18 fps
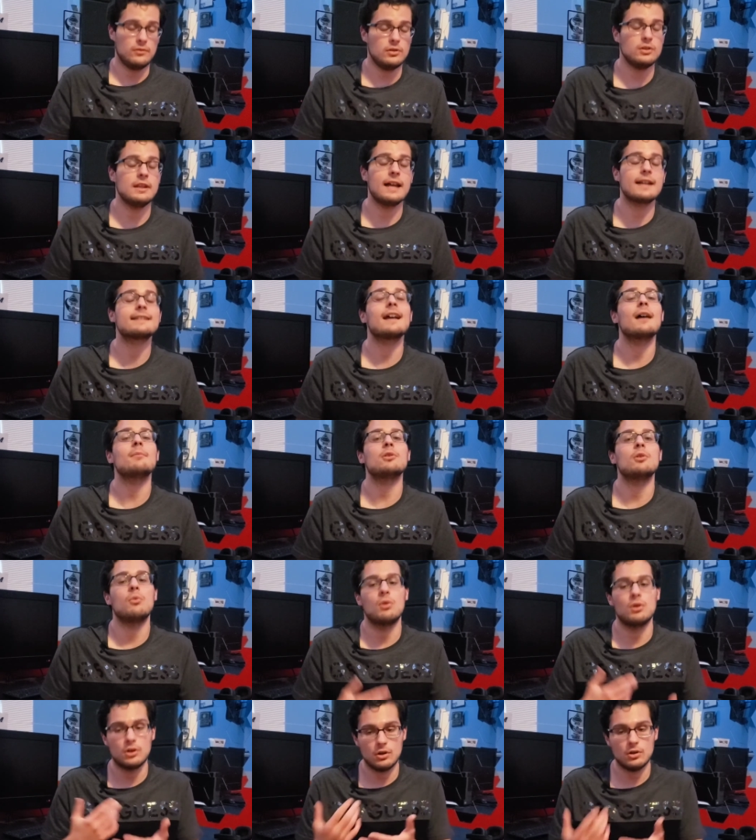next time you
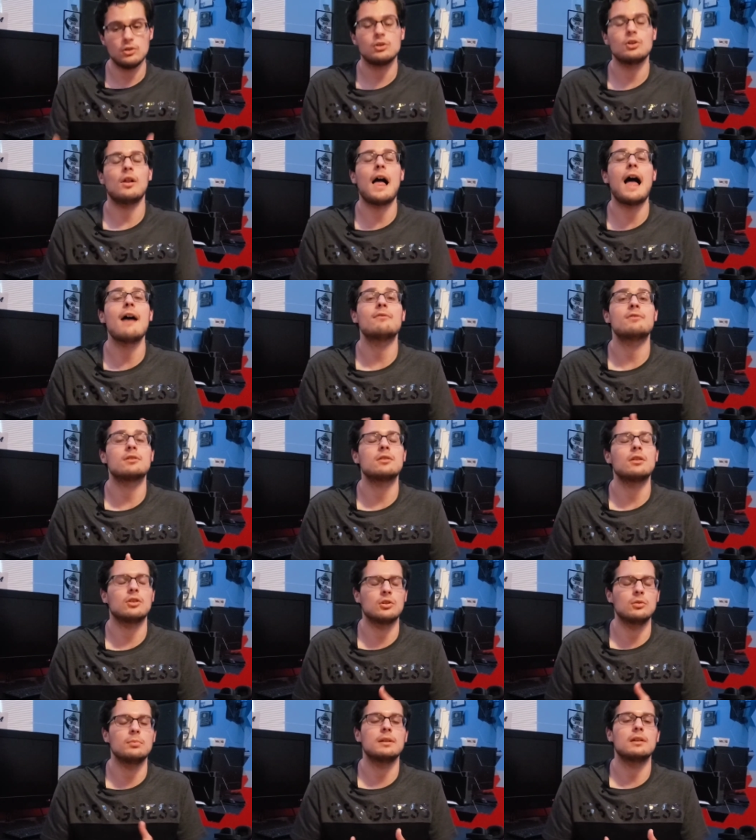order, you'll have a
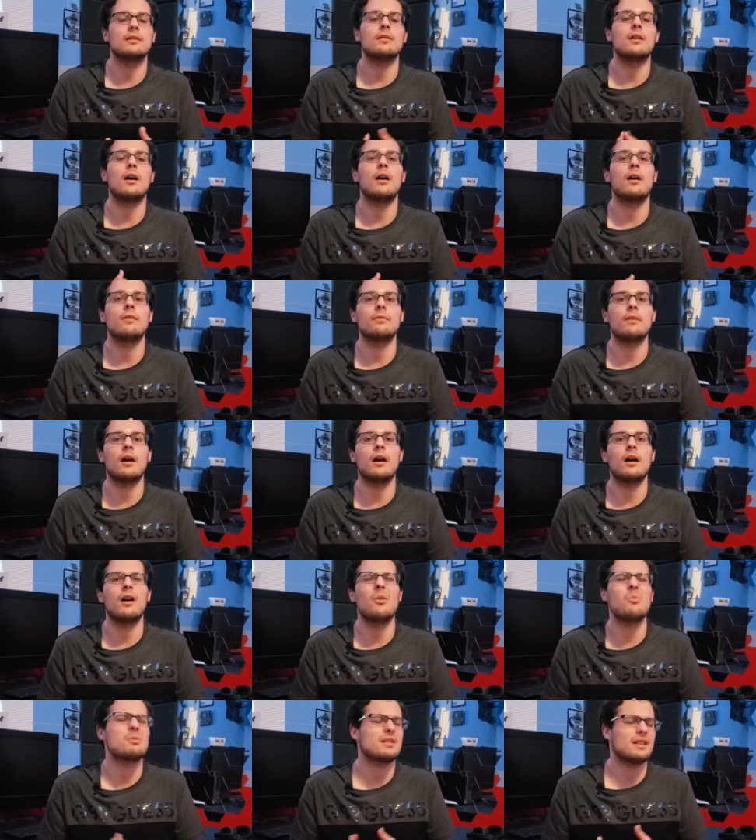little bit of uh,
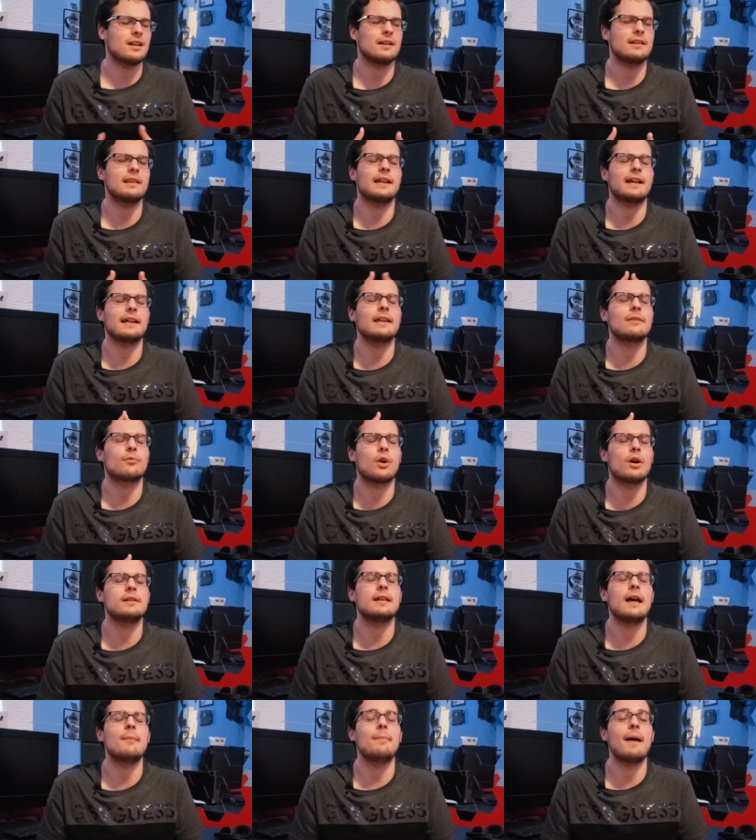almost like a, like a gift
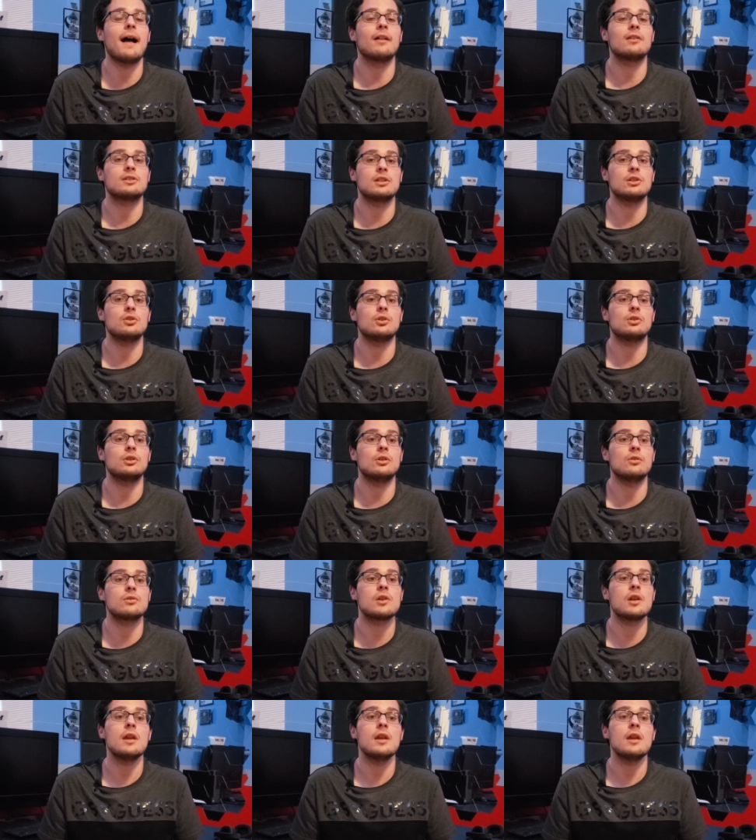card type balance that you could use.